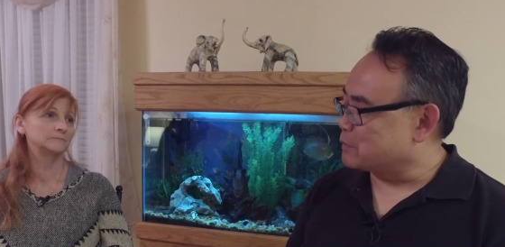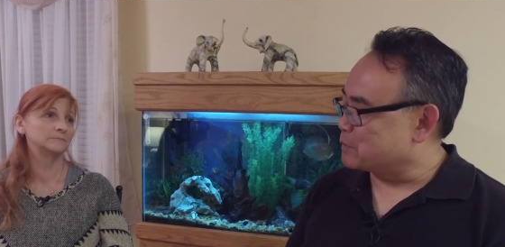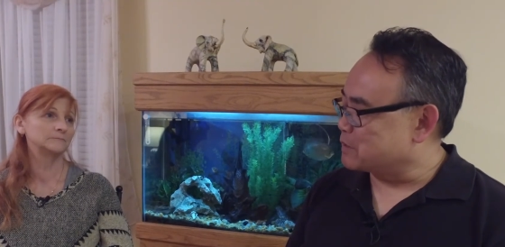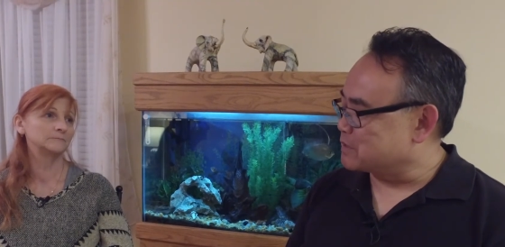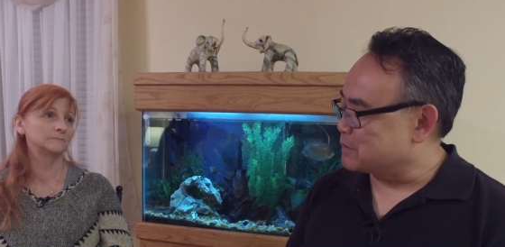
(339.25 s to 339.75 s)
Speaker 1: that,
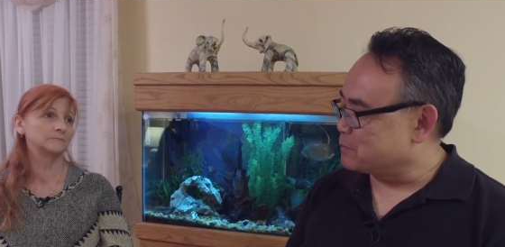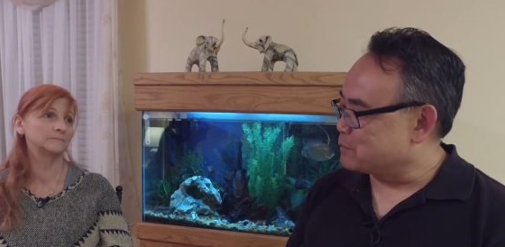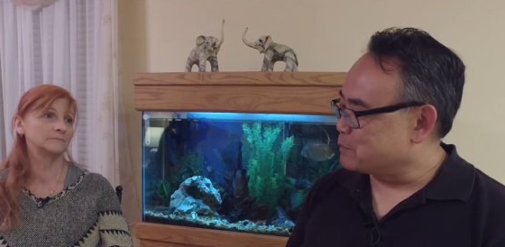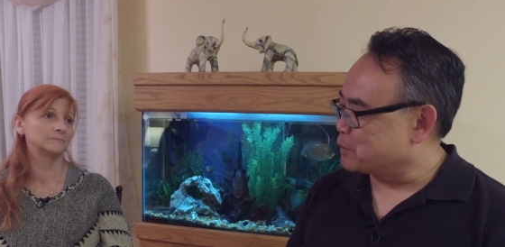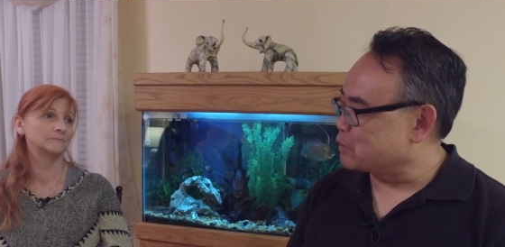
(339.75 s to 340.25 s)
because um,
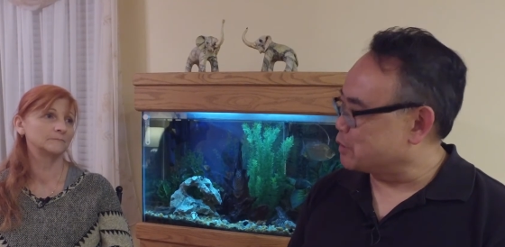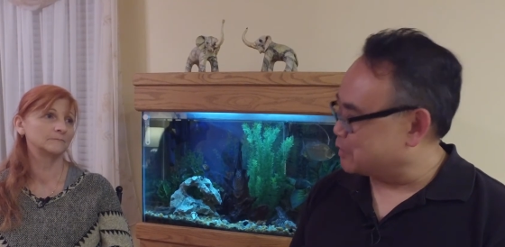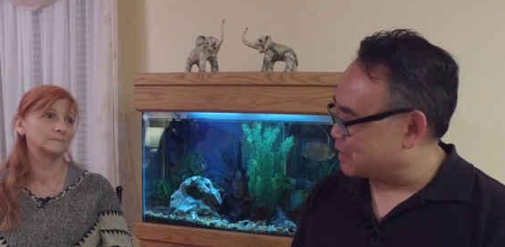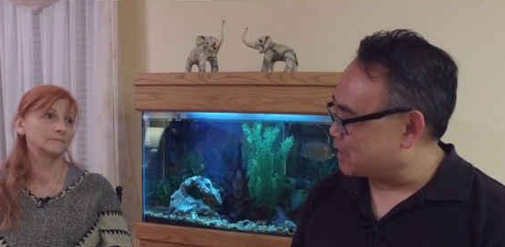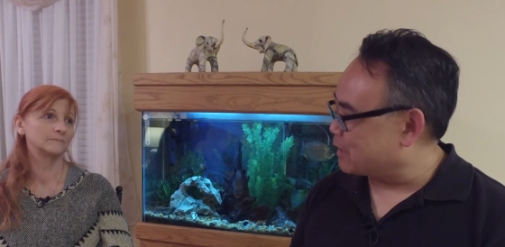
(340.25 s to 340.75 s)
both you
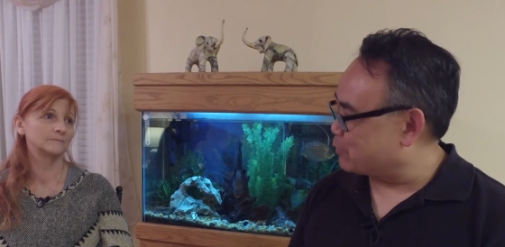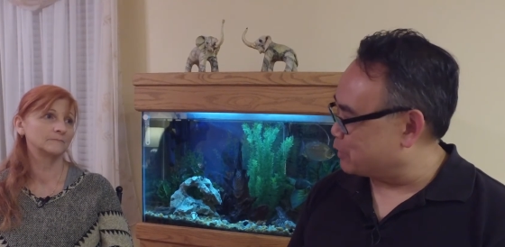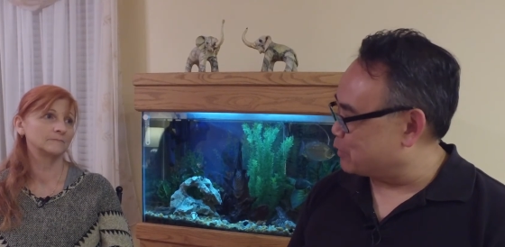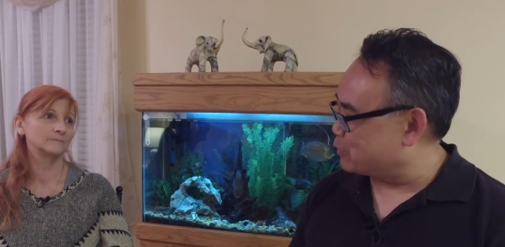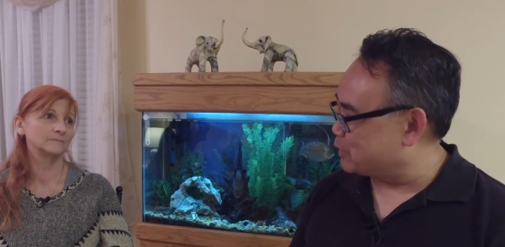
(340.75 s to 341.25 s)
and I can't,
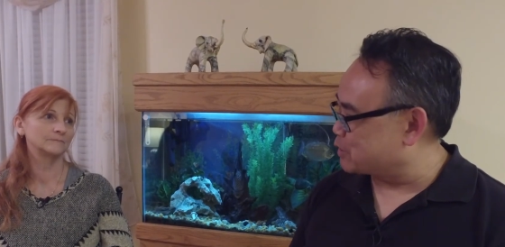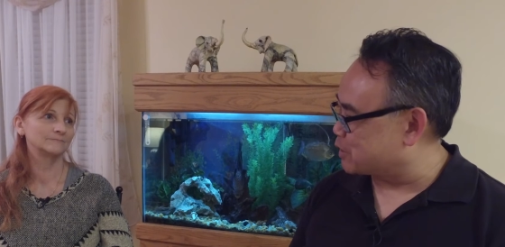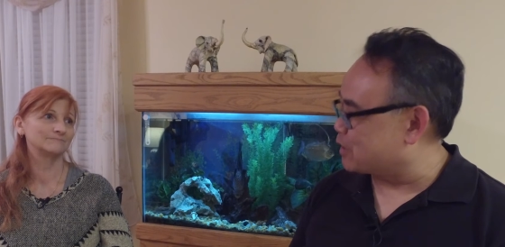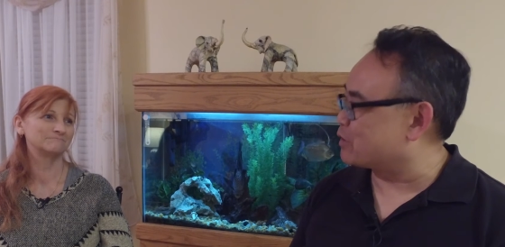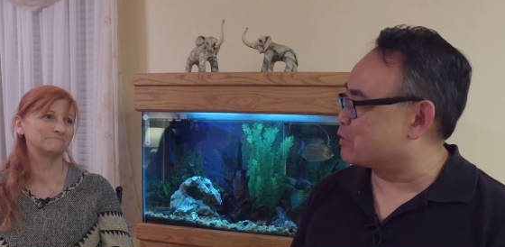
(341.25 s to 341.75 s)
we we
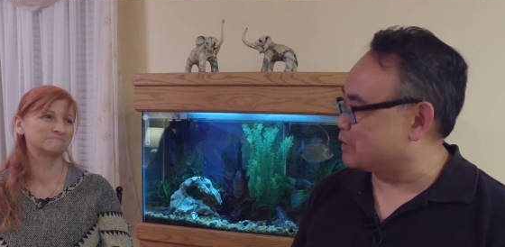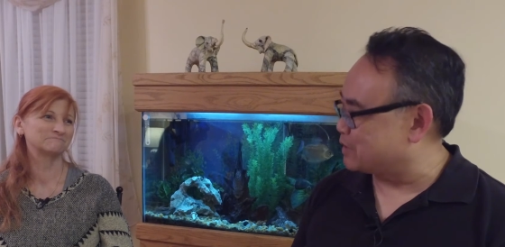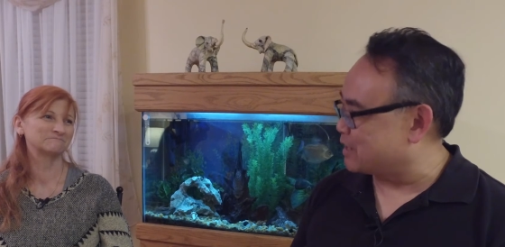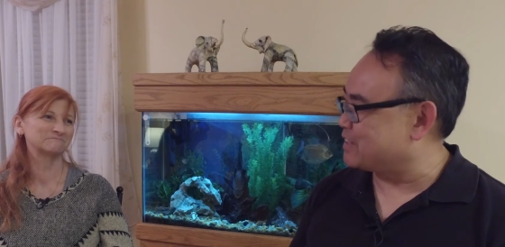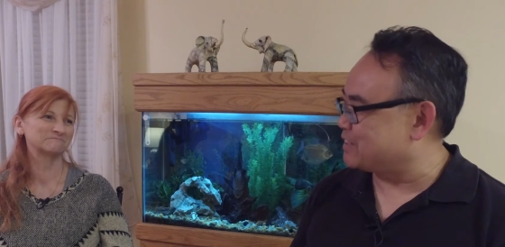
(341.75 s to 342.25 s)
start our career
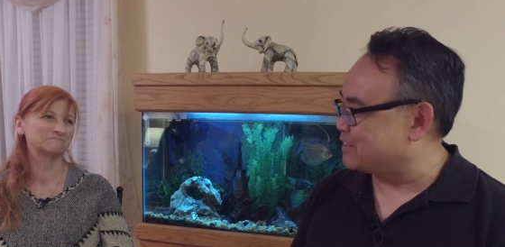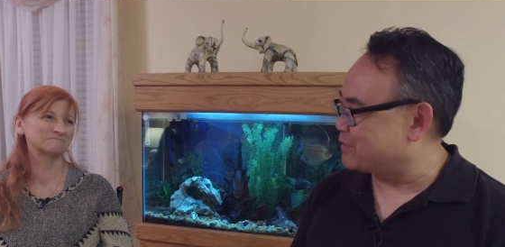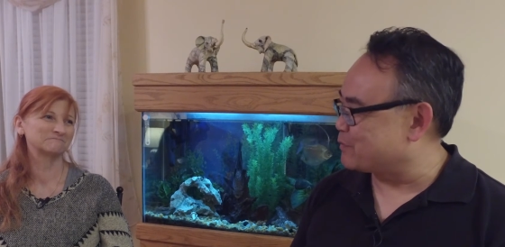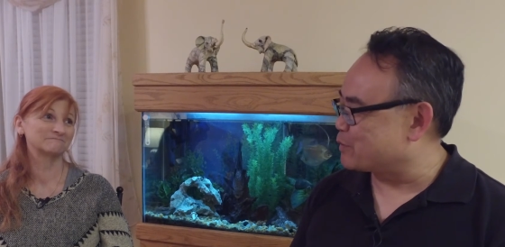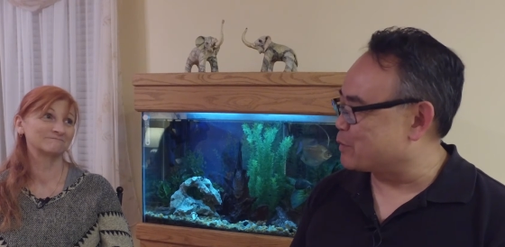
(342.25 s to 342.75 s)
in IT,
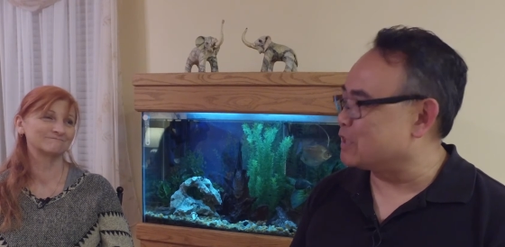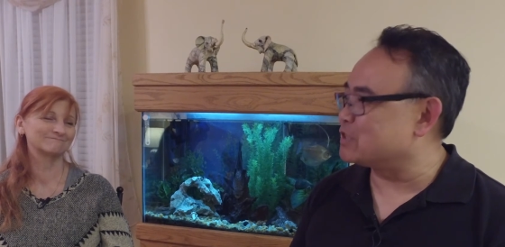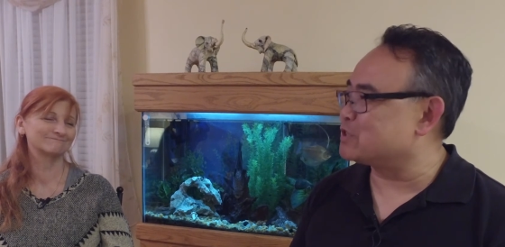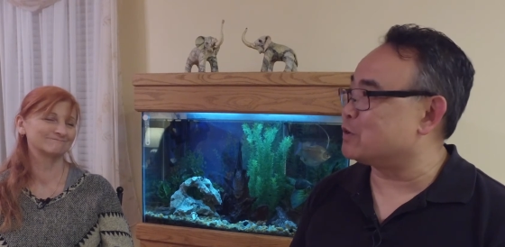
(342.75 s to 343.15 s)
right?